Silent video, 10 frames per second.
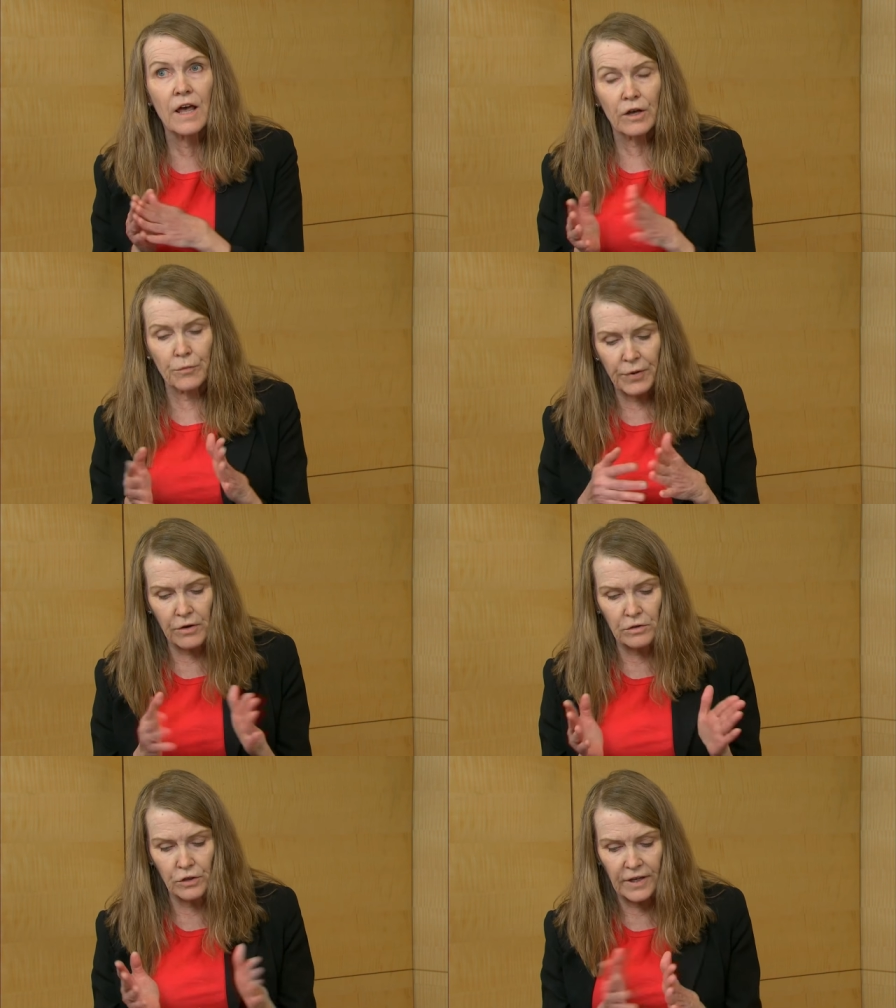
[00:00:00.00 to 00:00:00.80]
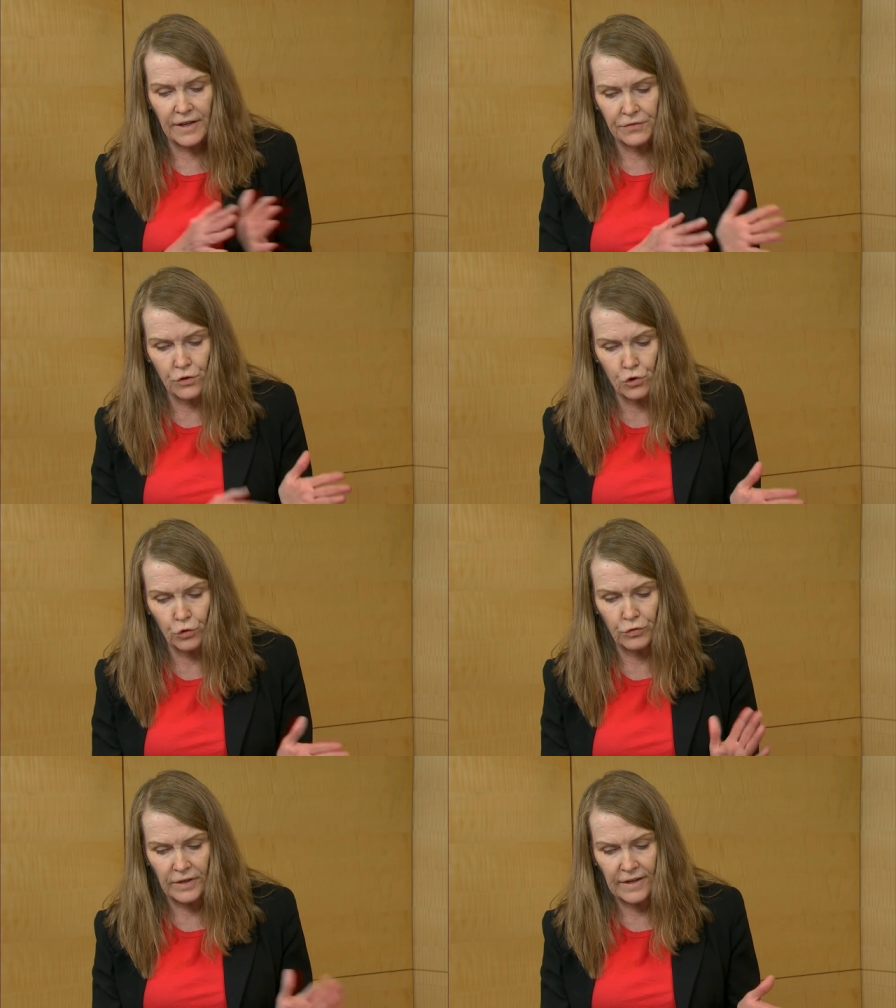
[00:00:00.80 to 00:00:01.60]
compared to looking at the
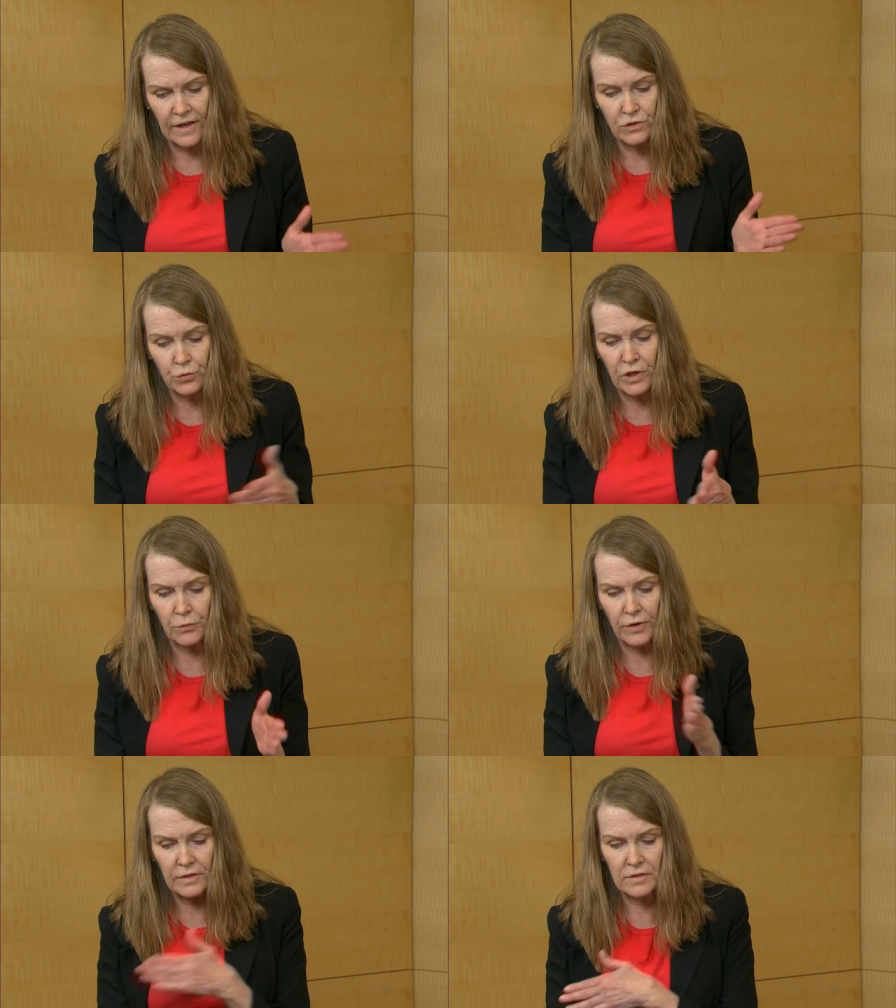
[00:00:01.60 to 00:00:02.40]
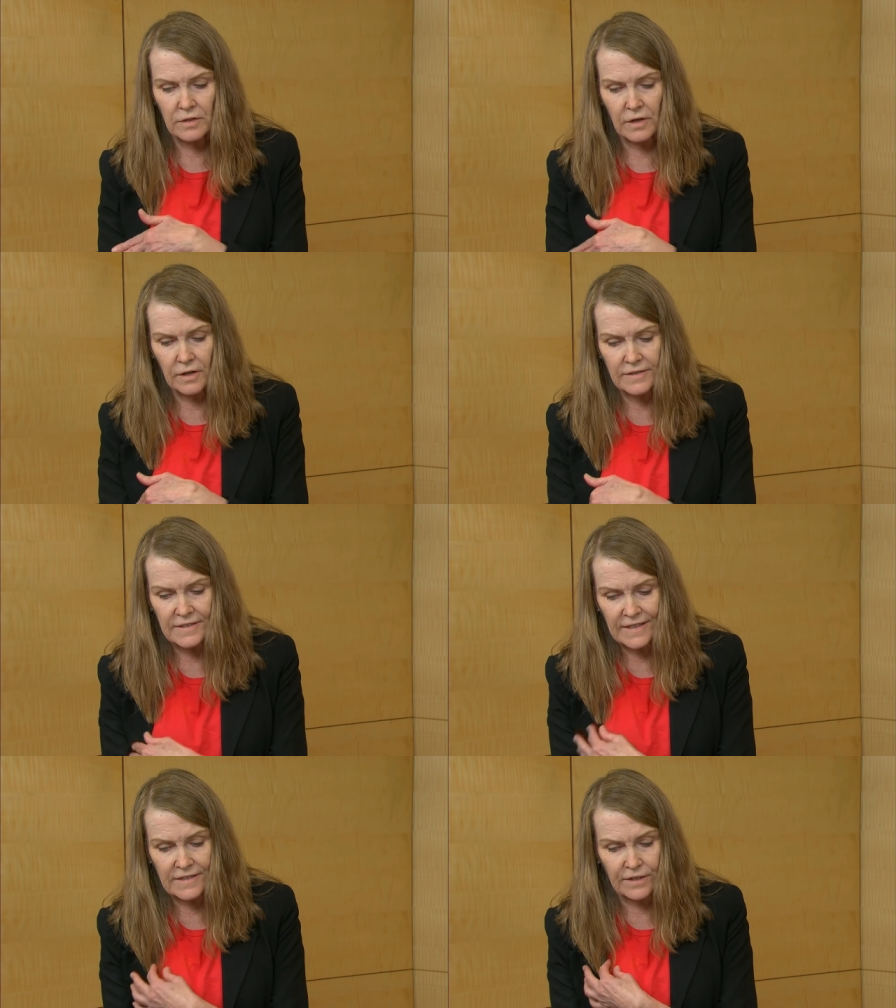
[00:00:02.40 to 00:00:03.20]
children get 21 uh, to
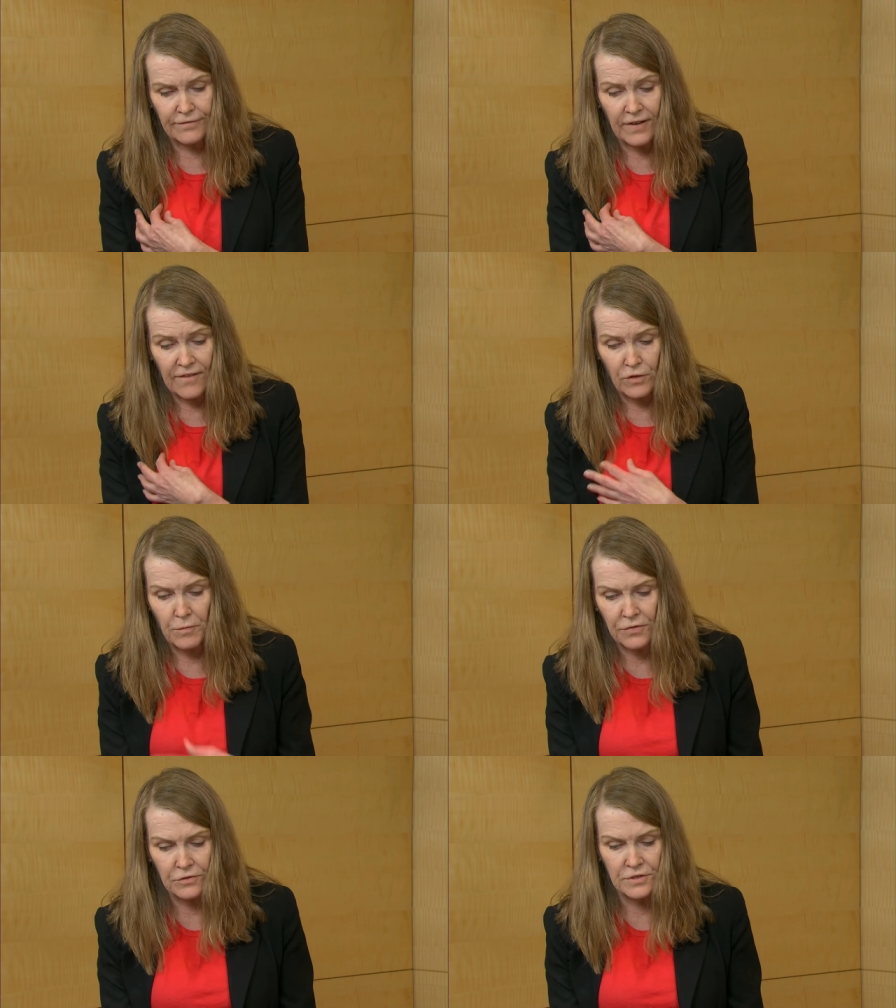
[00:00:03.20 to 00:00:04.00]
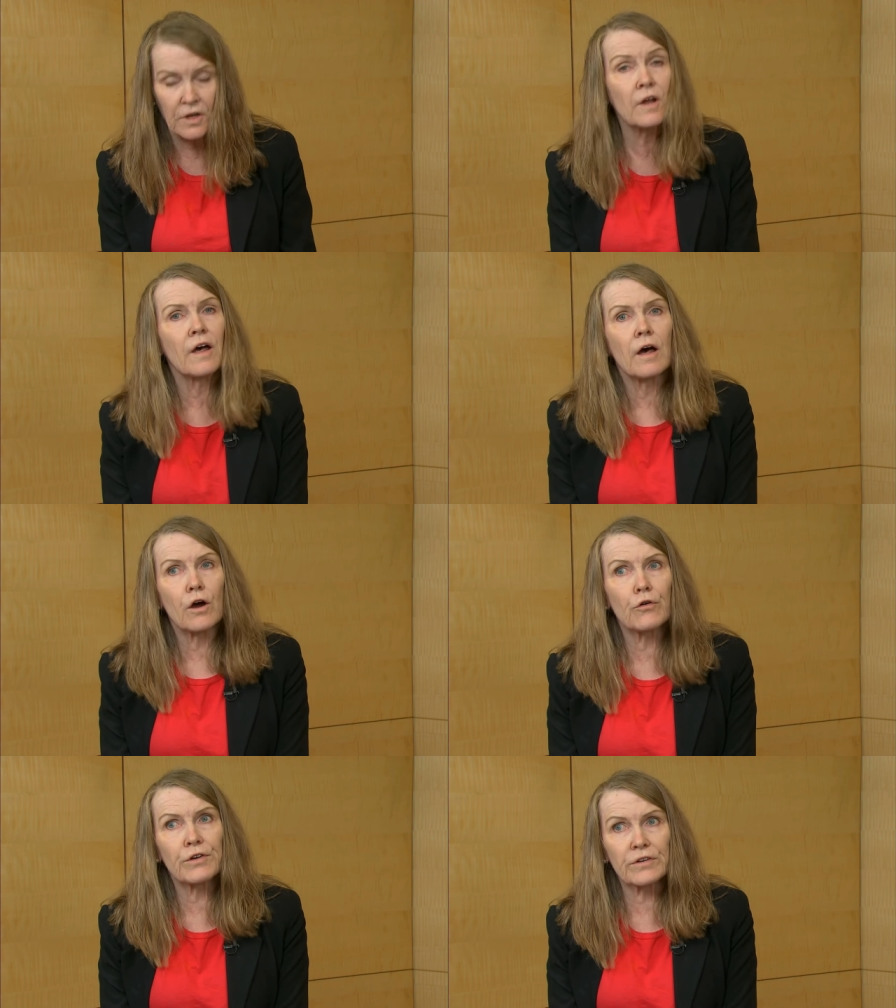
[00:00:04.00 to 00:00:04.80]
65, the mothers'
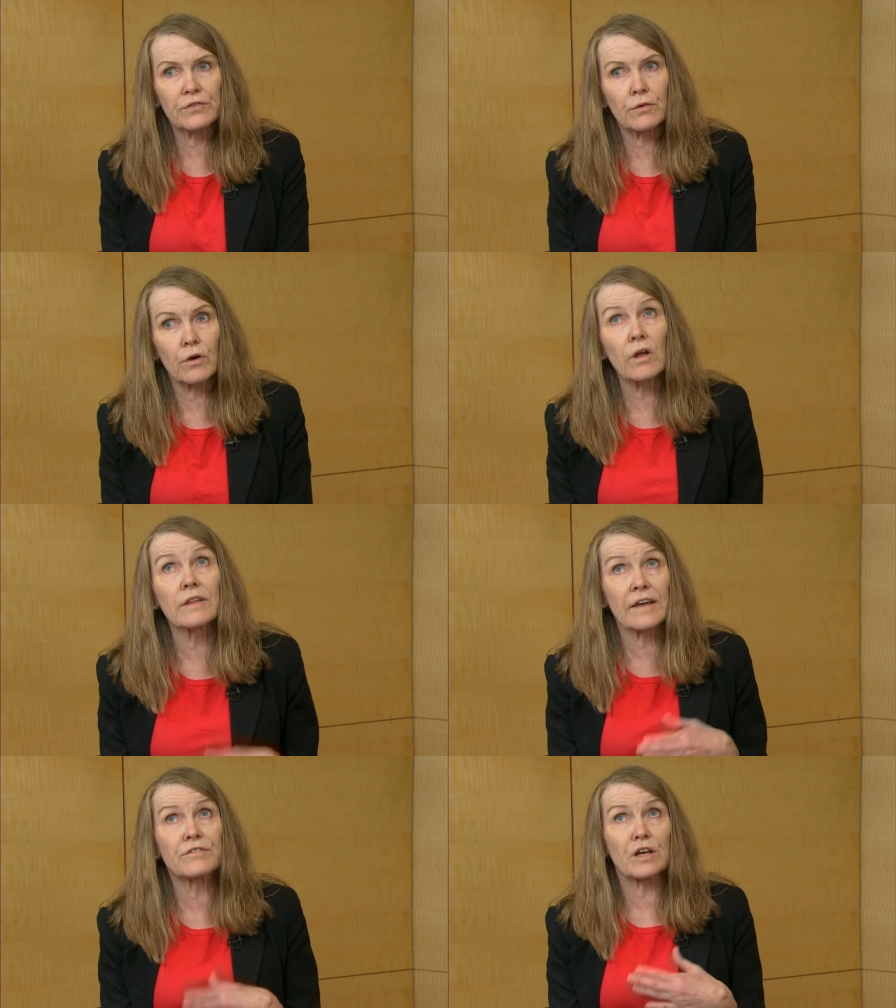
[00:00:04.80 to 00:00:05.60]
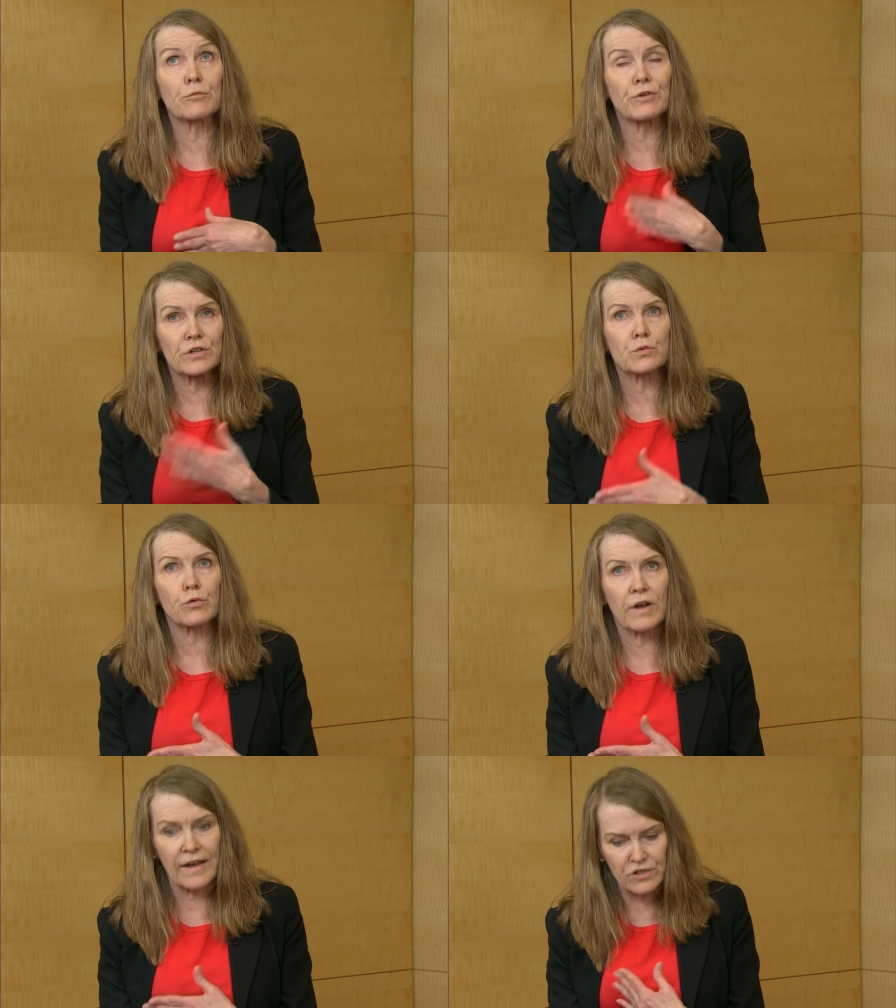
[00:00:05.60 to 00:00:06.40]
earnings, lifetime earnings
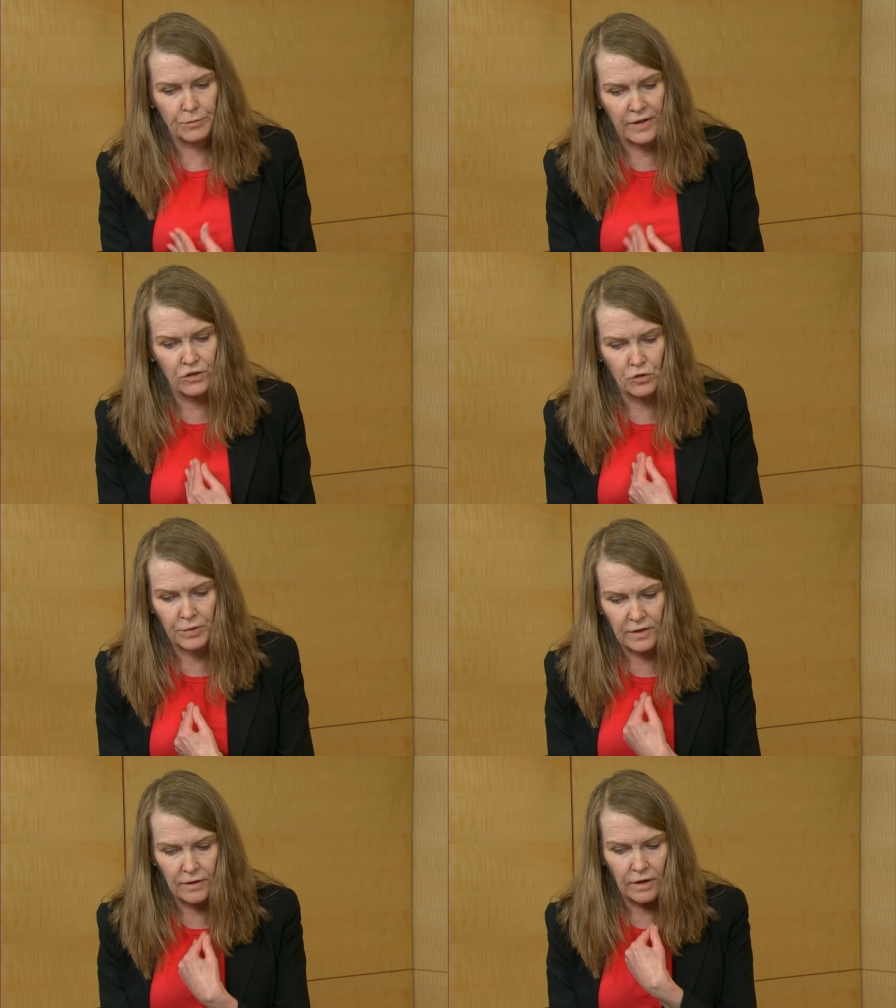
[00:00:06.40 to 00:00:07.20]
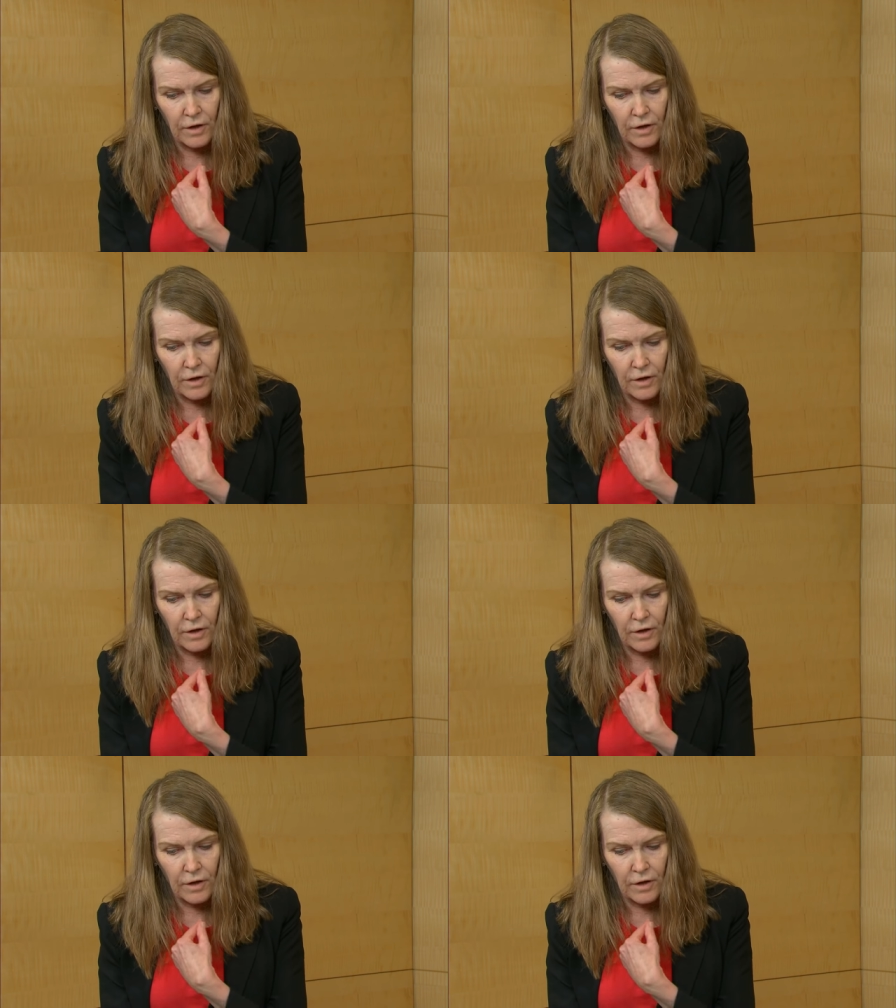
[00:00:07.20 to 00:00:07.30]
were estimated to be